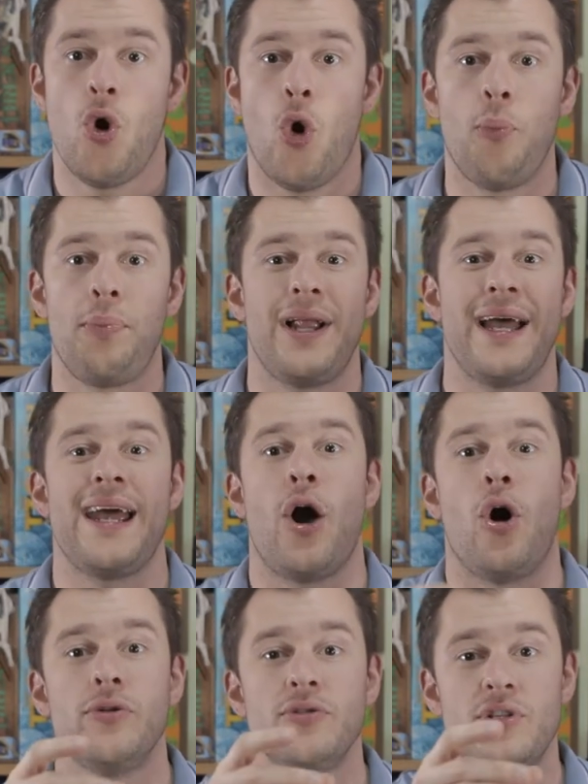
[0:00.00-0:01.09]
or play it
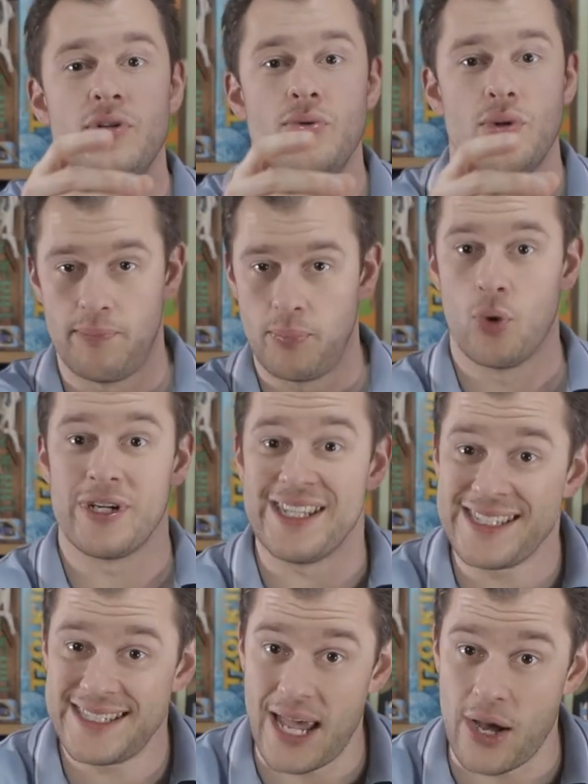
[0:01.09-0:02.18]
onto the board
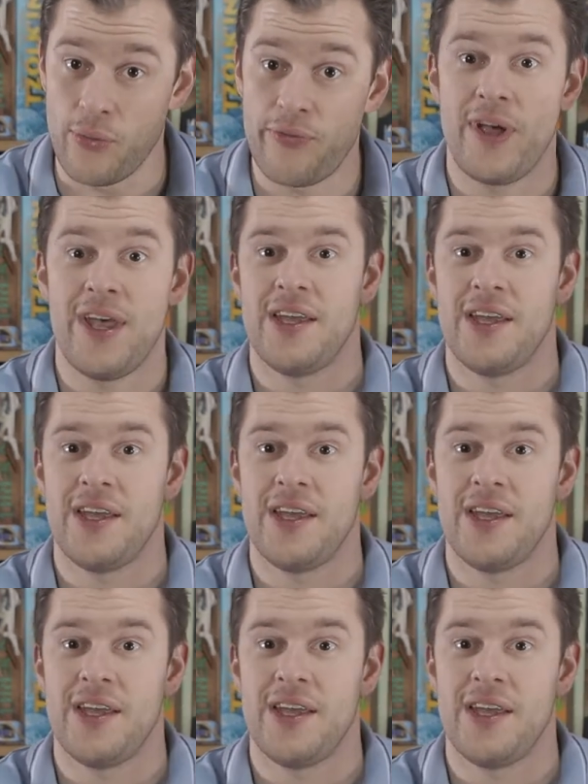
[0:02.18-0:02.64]
itself